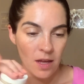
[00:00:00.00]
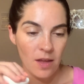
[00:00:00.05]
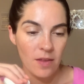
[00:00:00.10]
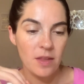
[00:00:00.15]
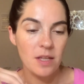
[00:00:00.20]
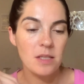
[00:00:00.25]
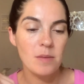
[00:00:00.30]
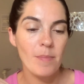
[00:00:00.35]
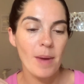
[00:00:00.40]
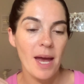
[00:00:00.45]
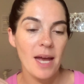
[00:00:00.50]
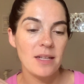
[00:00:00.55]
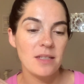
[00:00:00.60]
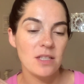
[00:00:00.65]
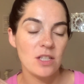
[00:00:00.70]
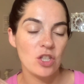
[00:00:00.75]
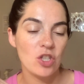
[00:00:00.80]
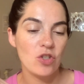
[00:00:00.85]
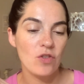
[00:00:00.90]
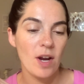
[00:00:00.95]
This
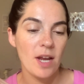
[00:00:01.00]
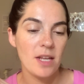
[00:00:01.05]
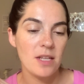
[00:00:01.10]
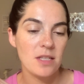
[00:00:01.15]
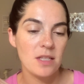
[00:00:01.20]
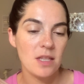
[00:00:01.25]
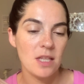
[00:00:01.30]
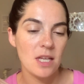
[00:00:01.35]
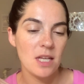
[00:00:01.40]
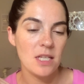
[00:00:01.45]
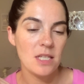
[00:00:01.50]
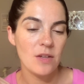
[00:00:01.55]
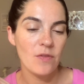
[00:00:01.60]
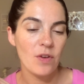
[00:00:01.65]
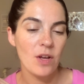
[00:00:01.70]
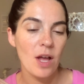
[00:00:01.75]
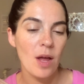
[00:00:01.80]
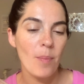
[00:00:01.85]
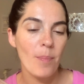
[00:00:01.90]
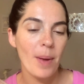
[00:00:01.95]
mask strikes the
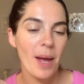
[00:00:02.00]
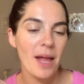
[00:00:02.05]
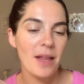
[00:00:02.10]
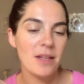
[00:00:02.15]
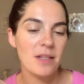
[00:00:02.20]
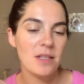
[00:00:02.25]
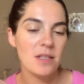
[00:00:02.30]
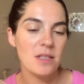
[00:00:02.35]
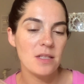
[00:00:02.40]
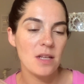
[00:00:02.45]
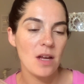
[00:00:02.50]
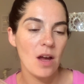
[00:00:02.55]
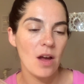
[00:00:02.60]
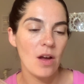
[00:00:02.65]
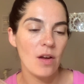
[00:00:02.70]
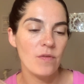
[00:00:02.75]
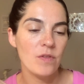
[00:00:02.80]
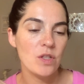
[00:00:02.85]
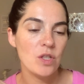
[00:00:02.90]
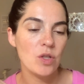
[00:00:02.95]
difficult balance
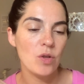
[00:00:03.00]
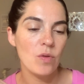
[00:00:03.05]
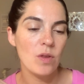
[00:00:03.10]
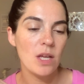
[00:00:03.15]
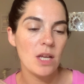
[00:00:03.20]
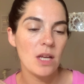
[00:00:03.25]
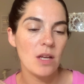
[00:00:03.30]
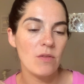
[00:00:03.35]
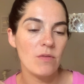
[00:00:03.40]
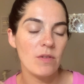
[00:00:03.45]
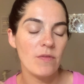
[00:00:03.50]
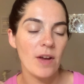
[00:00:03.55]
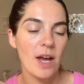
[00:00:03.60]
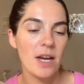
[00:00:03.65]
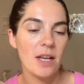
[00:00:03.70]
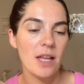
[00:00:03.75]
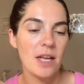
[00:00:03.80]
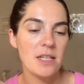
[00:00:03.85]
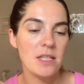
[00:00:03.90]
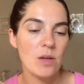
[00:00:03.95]
of soothing and
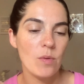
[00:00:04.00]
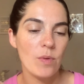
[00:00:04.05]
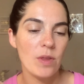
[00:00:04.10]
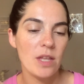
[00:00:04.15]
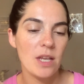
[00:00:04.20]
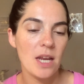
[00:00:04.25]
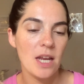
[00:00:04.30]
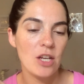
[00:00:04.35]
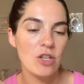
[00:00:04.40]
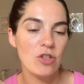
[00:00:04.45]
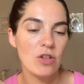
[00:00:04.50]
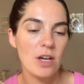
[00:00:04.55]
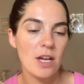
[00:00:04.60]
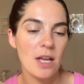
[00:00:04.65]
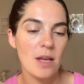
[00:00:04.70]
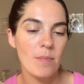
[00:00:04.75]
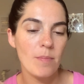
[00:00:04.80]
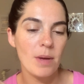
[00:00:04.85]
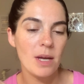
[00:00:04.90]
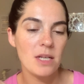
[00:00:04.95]
revitalizing with an
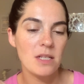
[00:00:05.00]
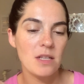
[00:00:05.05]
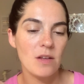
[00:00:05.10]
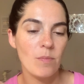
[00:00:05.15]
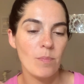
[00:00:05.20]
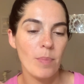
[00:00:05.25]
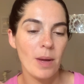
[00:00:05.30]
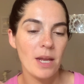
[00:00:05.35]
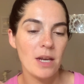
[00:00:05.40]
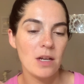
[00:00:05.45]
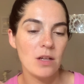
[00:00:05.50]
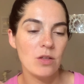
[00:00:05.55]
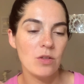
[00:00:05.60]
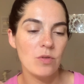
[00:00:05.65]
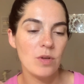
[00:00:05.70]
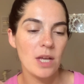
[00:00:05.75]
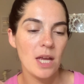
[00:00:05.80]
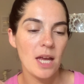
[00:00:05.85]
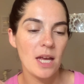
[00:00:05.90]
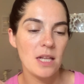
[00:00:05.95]
intricate mix of
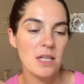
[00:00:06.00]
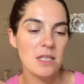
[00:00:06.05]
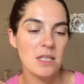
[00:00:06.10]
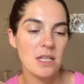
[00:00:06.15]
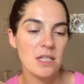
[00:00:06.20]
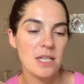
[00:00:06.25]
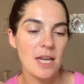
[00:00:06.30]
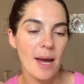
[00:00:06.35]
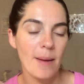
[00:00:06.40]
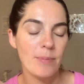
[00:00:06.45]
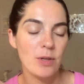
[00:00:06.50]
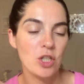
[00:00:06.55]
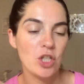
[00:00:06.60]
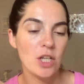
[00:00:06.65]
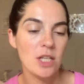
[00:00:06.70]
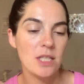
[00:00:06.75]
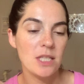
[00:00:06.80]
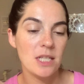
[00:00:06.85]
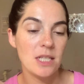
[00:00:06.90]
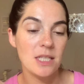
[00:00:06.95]
beta-glucans,
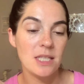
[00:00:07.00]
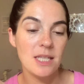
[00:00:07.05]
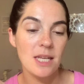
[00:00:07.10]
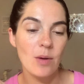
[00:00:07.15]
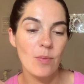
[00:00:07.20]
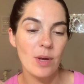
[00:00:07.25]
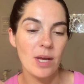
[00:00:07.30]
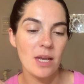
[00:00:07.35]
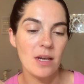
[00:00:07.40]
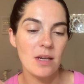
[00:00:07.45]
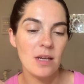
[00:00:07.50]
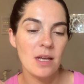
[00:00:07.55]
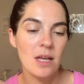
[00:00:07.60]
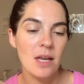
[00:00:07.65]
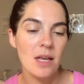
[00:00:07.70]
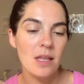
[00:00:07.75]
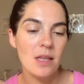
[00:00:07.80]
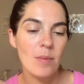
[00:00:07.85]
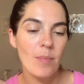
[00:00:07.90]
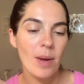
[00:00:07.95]
adaptogens, and seaweed.
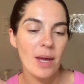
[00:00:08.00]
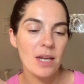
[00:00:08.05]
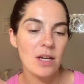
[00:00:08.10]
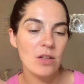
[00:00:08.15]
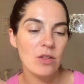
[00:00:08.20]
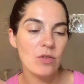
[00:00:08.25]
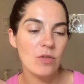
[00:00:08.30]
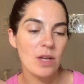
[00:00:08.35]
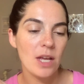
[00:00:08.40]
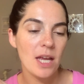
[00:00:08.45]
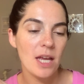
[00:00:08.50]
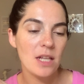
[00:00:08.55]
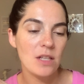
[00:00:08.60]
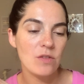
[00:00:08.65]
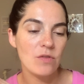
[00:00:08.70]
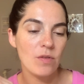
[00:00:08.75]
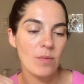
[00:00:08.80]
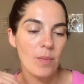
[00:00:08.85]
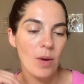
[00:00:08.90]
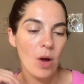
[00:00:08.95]
The beta-glucans
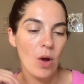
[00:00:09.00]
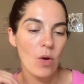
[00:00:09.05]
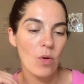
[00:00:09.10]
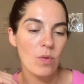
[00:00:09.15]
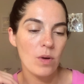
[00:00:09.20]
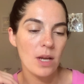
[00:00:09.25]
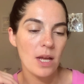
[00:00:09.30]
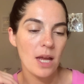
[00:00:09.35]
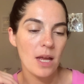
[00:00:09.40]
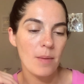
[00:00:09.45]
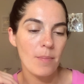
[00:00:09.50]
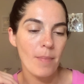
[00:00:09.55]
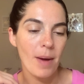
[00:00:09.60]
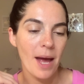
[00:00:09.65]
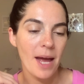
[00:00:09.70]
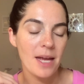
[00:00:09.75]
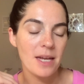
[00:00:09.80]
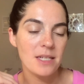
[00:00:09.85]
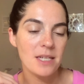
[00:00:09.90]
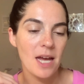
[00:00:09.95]
from oat and
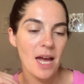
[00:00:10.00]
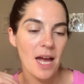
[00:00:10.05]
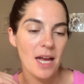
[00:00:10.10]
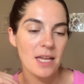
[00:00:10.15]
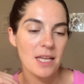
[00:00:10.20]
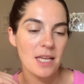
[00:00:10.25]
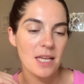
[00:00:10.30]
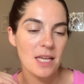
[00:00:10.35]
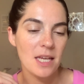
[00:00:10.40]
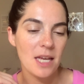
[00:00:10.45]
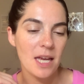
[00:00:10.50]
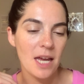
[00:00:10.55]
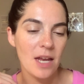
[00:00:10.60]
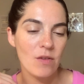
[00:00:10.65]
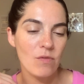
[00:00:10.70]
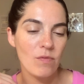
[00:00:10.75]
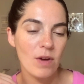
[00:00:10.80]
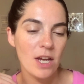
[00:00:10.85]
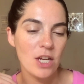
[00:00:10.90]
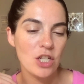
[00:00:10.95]
maitake
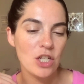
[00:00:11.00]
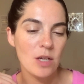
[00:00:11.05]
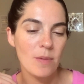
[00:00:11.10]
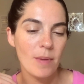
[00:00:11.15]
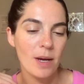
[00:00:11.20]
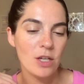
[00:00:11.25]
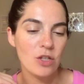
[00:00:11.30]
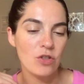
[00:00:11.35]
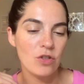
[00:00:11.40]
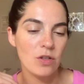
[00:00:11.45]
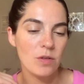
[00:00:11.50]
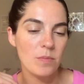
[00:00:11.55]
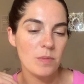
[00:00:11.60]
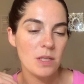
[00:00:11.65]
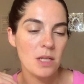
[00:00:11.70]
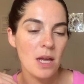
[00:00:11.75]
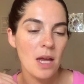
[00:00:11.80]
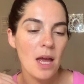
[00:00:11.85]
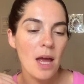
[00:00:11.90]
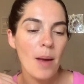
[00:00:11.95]
and reishi
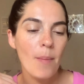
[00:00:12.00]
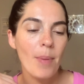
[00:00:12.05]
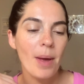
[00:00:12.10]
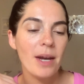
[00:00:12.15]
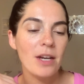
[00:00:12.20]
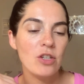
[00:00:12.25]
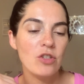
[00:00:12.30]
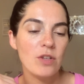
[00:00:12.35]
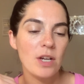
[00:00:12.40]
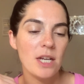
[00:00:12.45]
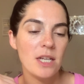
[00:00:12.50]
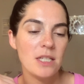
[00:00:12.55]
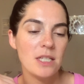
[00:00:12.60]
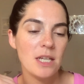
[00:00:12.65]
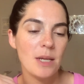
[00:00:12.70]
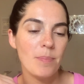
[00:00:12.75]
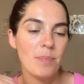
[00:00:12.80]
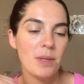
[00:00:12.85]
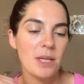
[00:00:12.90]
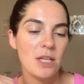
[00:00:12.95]
mushrooms penetrate
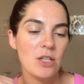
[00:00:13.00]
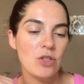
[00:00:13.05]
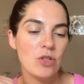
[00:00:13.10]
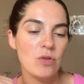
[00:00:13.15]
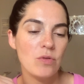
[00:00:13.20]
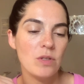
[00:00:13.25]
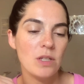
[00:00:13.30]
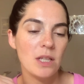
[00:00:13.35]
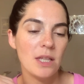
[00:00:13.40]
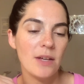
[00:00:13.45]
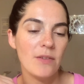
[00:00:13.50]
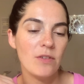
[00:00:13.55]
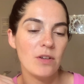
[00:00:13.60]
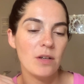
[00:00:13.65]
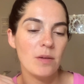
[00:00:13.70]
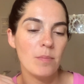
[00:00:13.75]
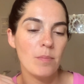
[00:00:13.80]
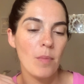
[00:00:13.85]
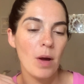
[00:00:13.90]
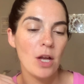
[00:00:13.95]
deeply to
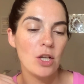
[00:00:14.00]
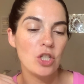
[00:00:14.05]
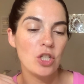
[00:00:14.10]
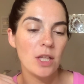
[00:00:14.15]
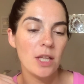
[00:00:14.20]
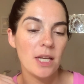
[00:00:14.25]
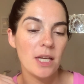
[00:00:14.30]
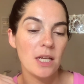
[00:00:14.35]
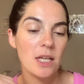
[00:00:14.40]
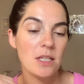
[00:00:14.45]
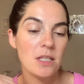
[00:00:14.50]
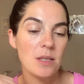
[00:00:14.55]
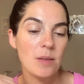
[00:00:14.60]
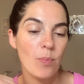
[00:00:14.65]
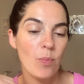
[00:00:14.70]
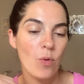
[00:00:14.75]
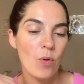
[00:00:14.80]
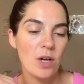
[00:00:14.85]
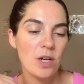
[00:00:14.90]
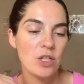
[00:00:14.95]
deliver modulating
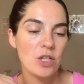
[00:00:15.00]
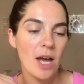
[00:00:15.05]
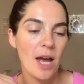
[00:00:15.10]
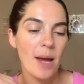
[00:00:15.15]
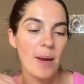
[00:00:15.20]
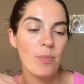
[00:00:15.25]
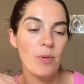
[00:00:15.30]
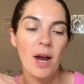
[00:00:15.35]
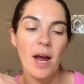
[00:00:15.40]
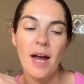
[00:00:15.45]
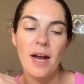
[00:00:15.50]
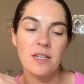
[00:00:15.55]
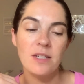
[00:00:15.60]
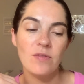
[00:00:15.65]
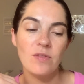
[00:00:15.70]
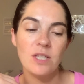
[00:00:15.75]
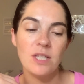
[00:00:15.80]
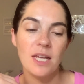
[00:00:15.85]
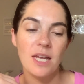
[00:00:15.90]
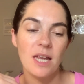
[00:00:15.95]
support to hyperactive
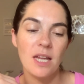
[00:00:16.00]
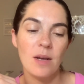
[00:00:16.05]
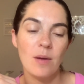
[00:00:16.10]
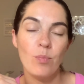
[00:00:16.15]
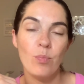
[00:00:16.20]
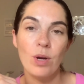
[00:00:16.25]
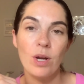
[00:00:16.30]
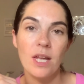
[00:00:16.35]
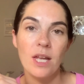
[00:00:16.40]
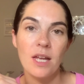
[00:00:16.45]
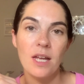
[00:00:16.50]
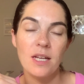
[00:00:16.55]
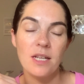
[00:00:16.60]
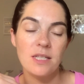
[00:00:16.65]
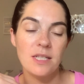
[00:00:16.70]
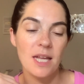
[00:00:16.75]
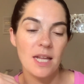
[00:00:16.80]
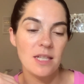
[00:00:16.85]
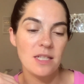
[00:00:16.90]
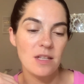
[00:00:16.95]
skin, bringing a
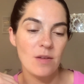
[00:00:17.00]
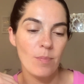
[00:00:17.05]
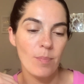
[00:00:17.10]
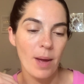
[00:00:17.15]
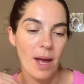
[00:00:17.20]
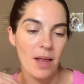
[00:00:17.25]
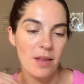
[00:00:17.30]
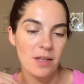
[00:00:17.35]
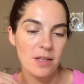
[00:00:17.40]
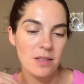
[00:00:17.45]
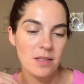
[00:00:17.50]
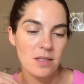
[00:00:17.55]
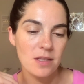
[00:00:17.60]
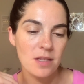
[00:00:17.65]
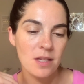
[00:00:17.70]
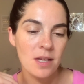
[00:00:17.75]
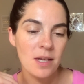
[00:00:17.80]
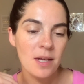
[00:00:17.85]
sense of balance.